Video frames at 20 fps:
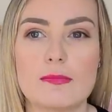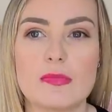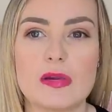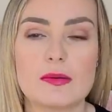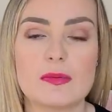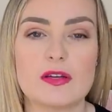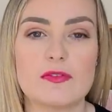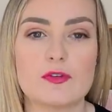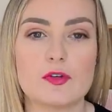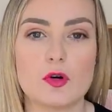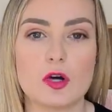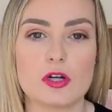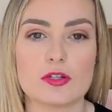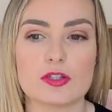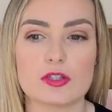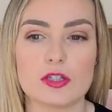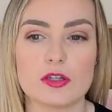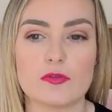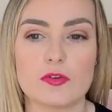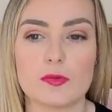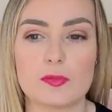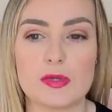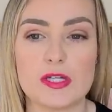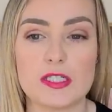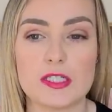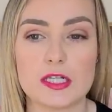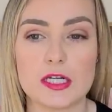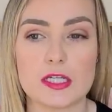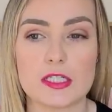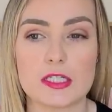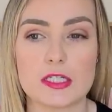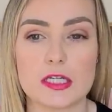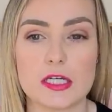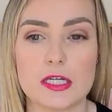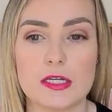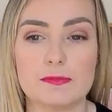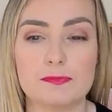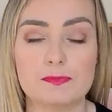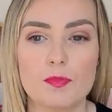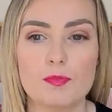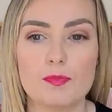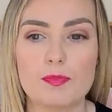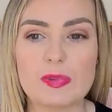Maybe if you also live with PTSD,